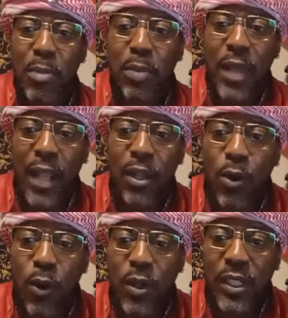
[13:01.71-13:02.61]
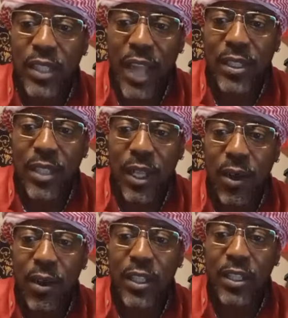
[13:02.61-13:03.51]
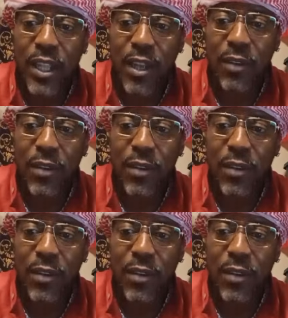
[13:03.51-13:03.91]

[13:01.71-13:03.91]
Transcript: Black, according to science and law, is deaf.